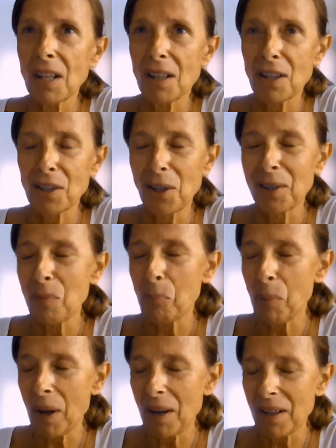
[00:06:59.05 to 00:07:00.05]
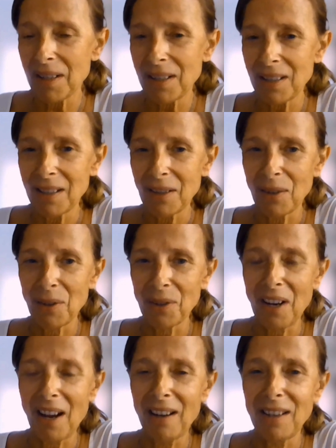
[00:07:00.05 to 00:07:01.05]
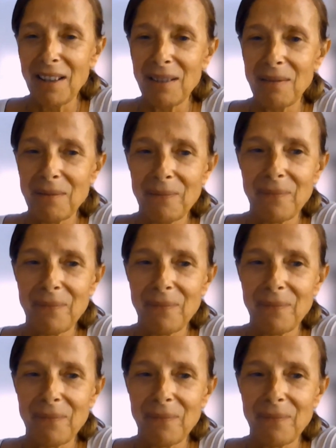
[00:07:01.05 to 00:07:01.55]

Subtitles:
It does not depend on any